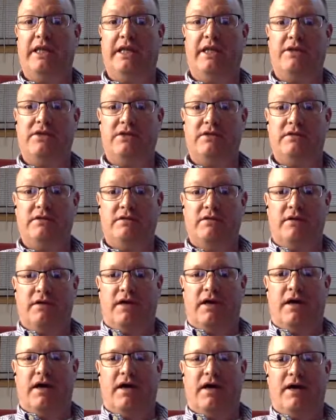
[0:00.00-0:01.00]
leaked
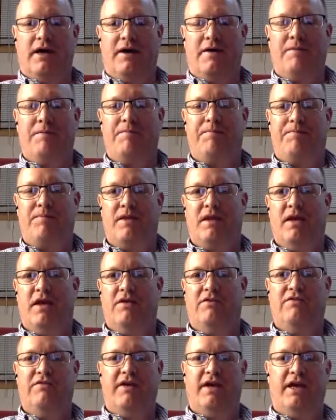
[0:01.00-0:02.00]

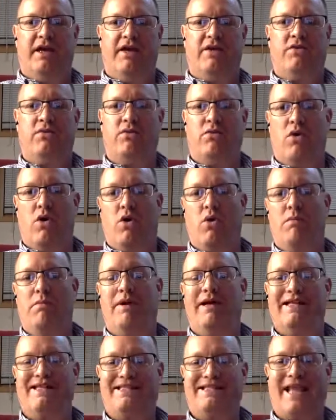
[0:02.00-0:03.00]
of a
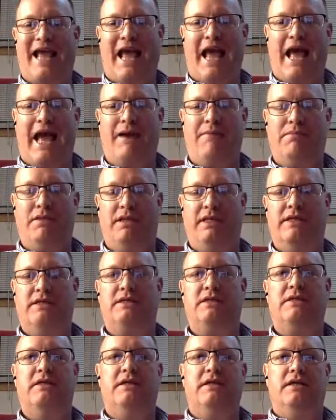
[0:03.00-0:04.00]
Chrome
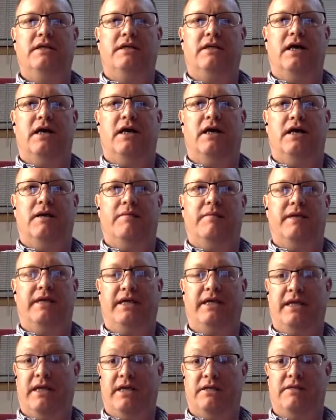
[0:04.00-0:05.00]
tablet.
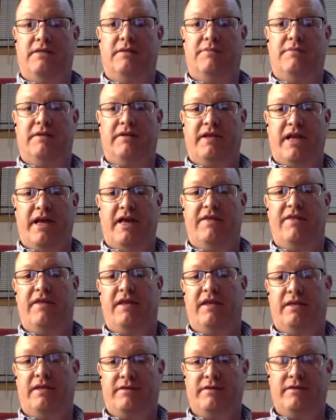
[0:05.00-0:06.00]
Again, something that I
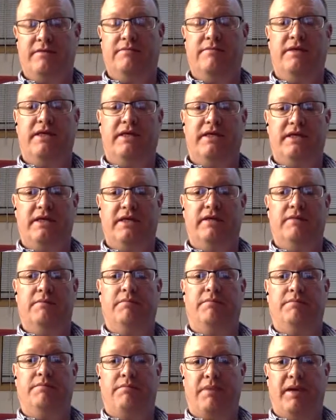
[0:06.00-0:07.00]
think could be
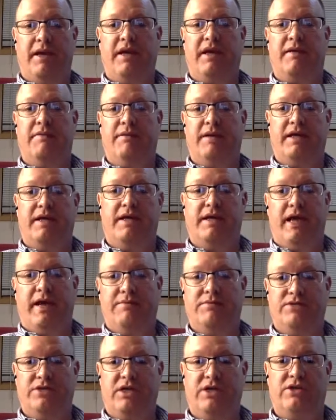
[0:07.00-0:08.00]
a big
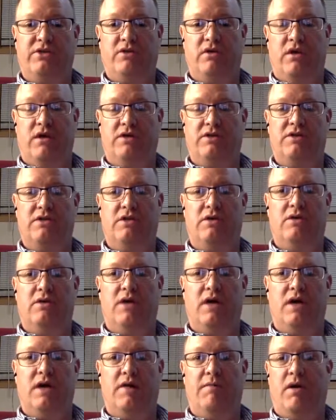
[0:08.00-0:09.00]
game changer
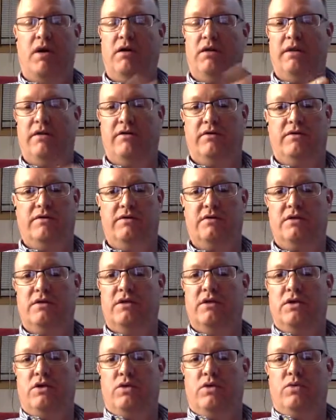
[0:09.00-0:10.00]
also. Our
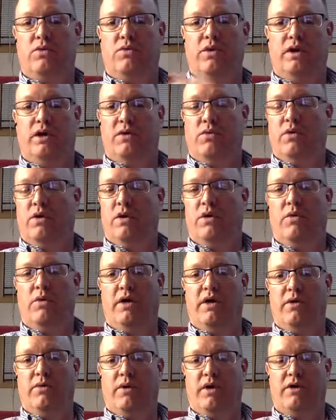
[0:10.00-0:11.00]
littles, we're a
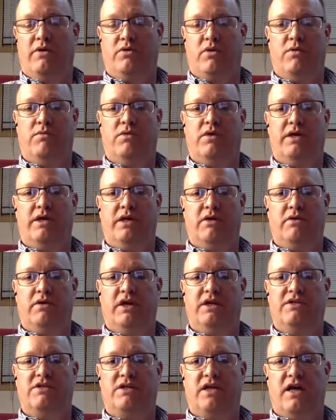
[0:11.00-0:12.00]
1-to-1 Chromebook in
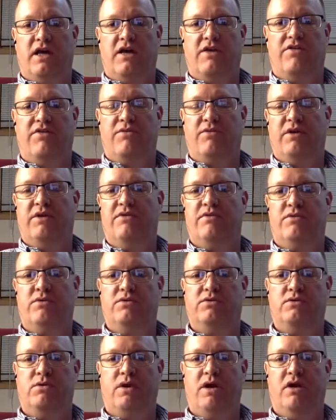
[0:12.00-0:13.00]
grades 3
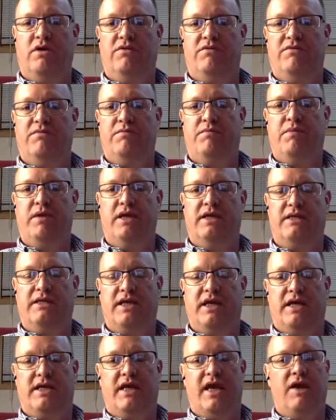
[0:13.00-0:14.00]
through 12,
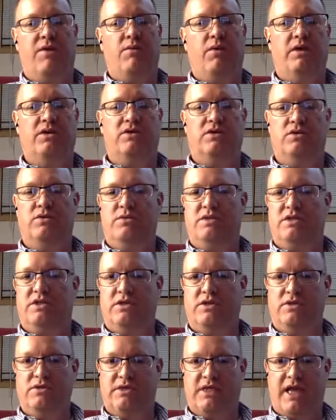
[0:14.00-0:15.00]
but K1-2, we
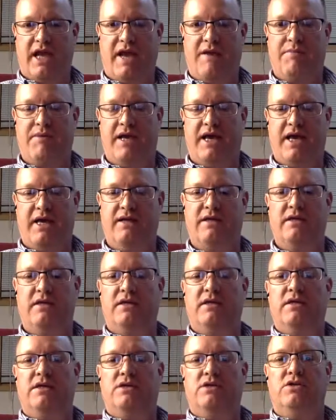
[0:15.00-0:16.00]
still use the iPad
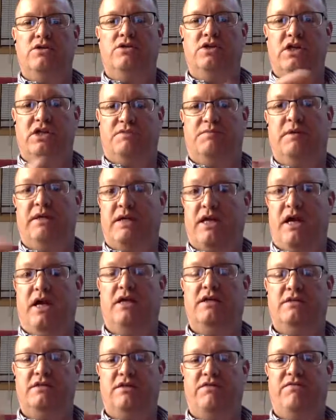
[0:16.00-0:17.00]
just
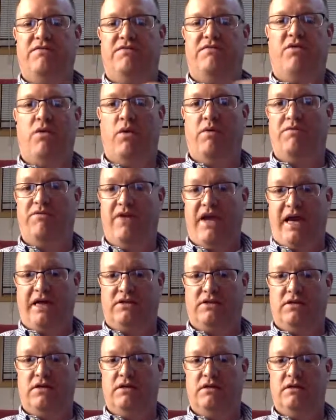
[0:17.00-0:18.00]
because of form
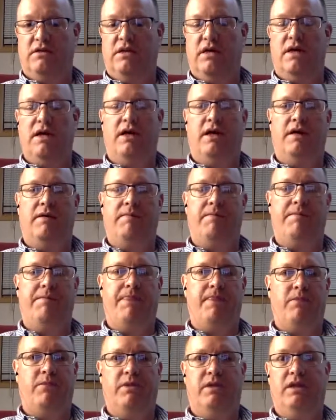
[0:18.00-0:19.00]
factor.
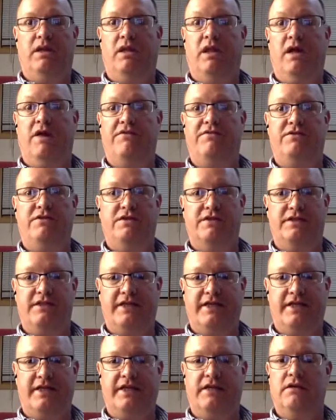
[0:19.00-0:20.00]
Would love to
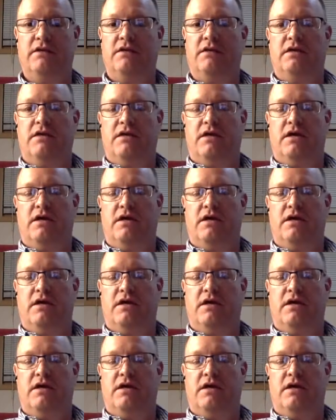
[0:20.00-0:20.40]
see